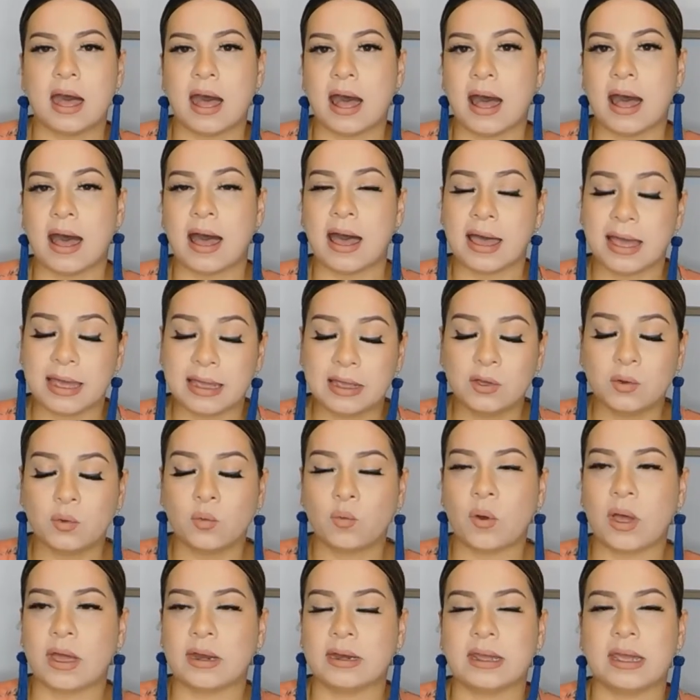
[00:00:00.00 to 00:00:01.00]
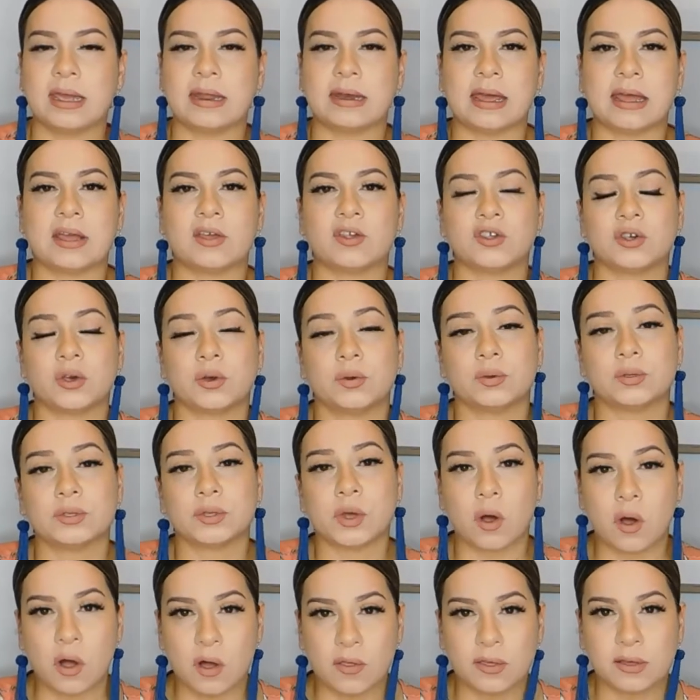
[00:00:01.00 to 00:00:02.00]
I went and I chose
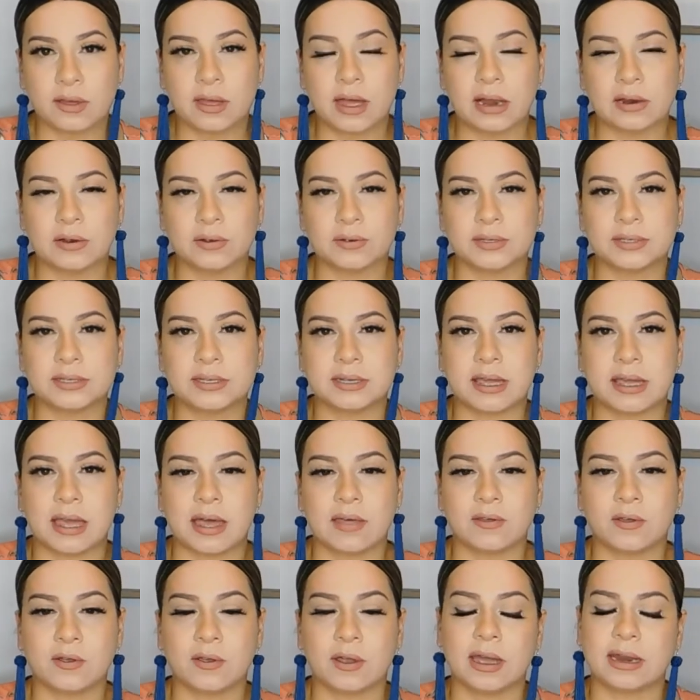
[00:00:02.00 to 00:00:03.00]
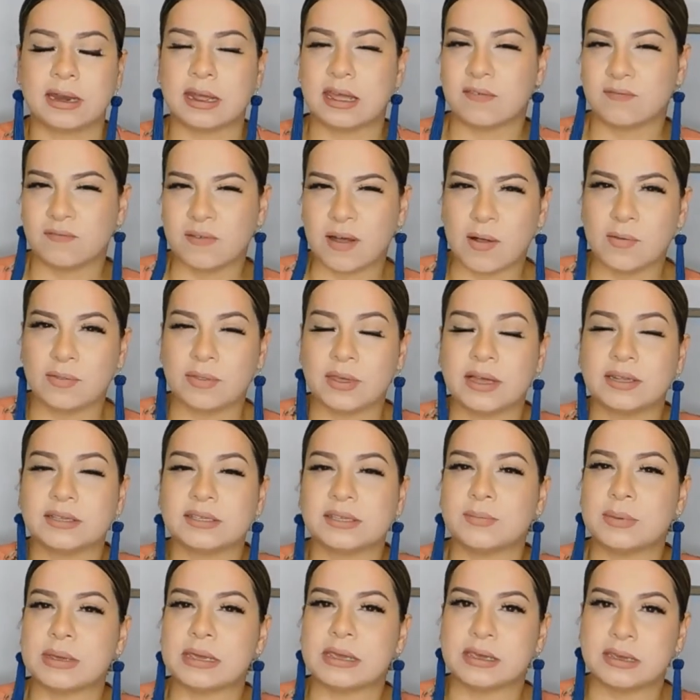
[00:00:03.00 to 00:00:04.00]
all the colors together, and I found that to
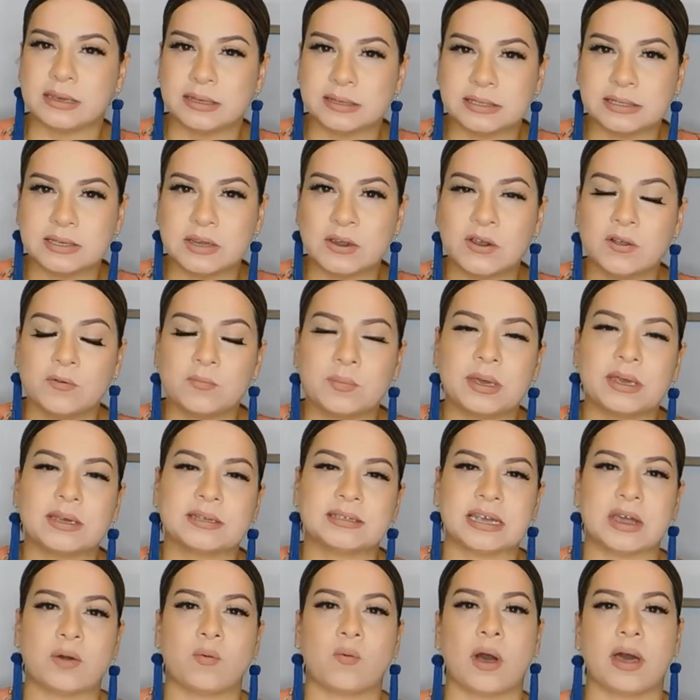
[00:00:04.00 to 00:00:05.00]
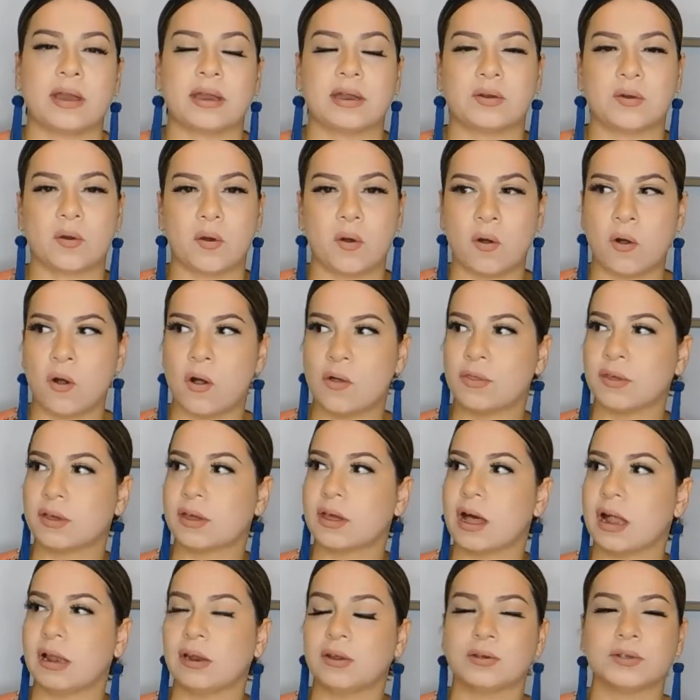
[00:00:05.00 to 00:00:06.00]
be easier because I wanted all the
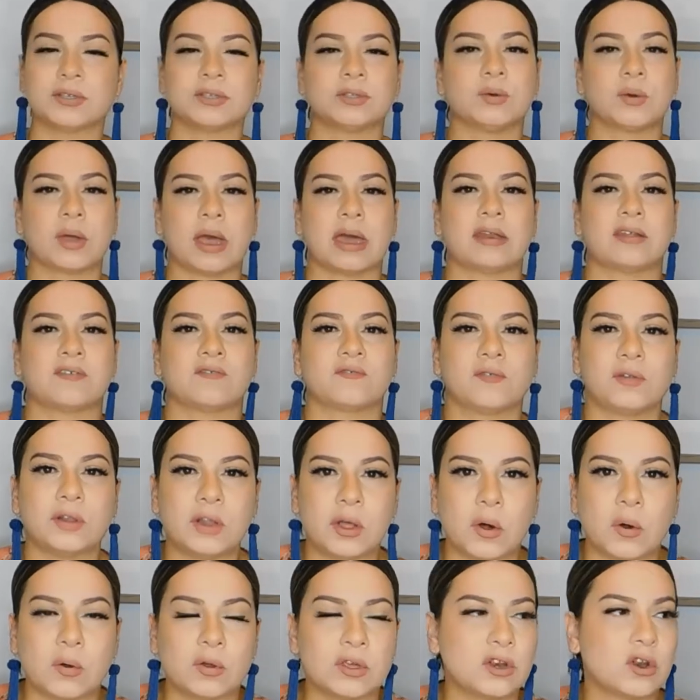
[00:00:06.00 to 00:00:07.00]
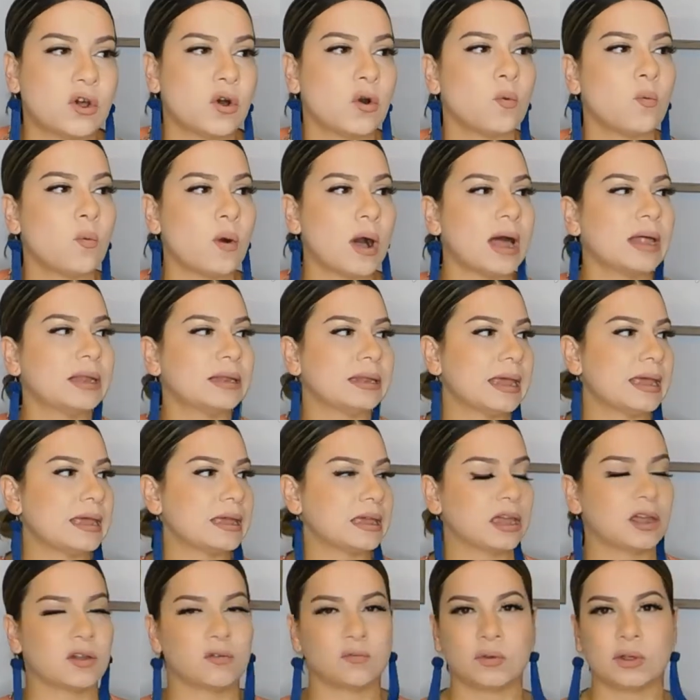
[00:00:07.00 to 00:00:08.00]
colors to kind of flow. You don't want like
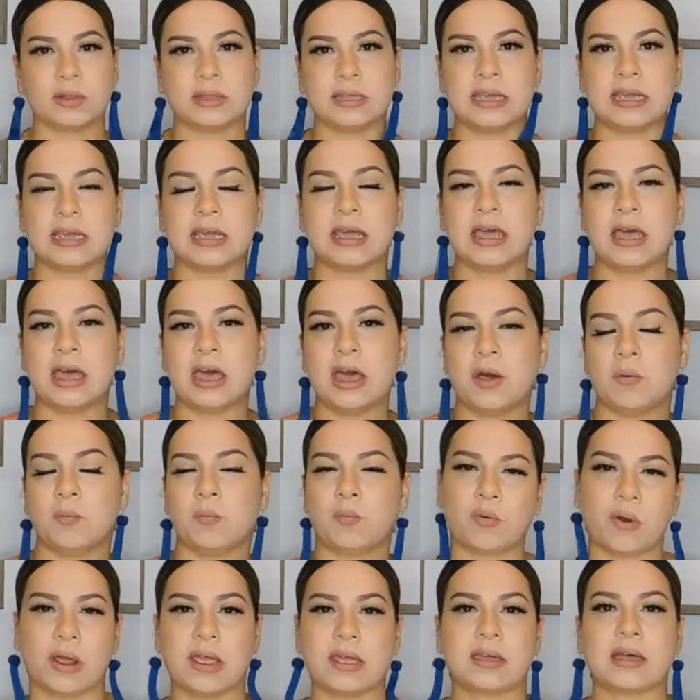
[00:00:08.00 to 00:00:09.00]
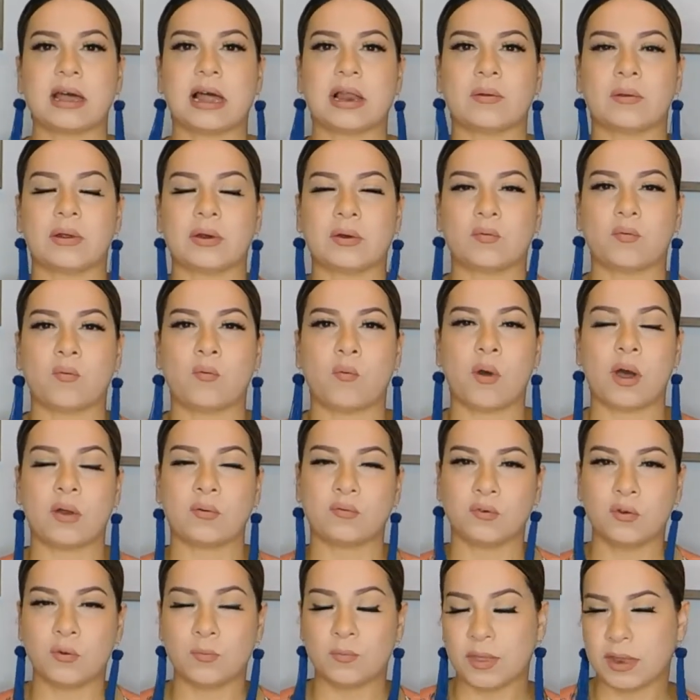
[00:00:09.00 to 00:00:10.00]
a really bright color in one
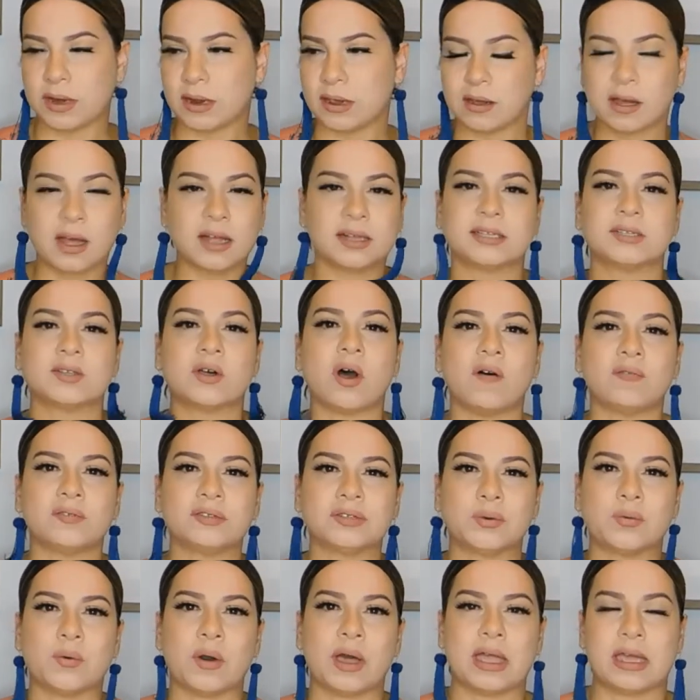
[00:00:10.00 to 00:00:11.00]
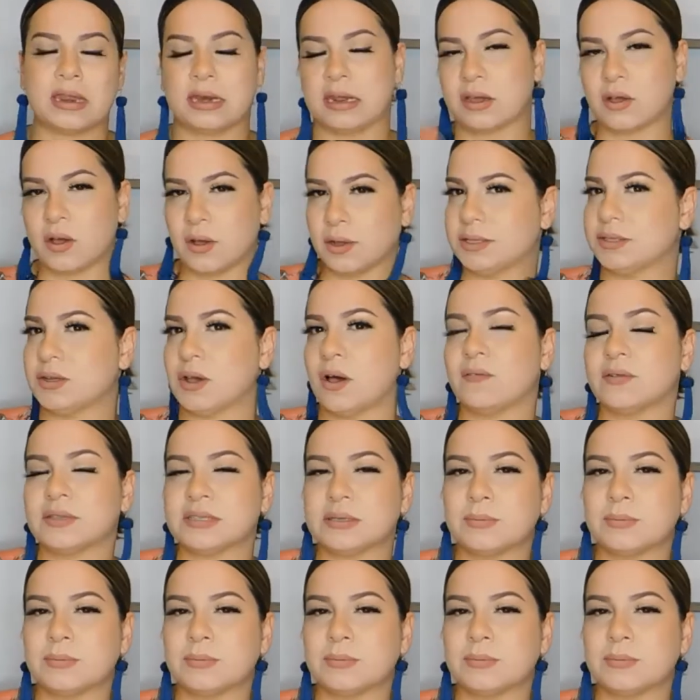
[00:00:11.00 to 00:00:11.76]
room, then it cuts off to white and it cuts off to